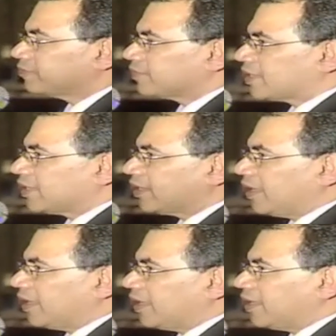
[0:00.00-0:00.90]
governance
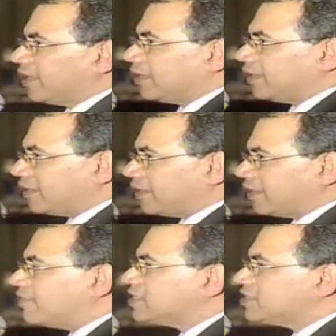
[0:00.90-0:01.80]
of the internet
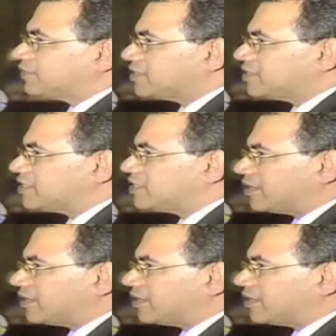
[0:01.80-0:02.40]
is